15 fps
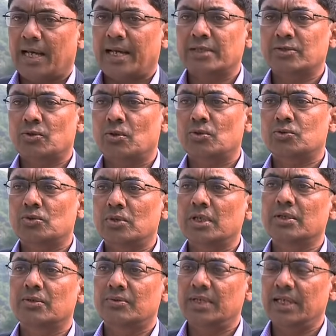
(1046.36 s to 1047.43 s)
has also a
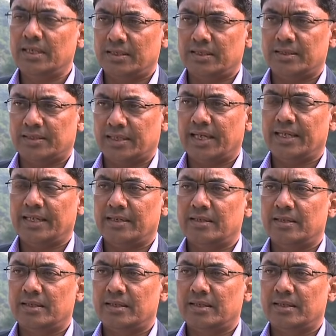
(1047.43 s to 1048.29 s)
unique design.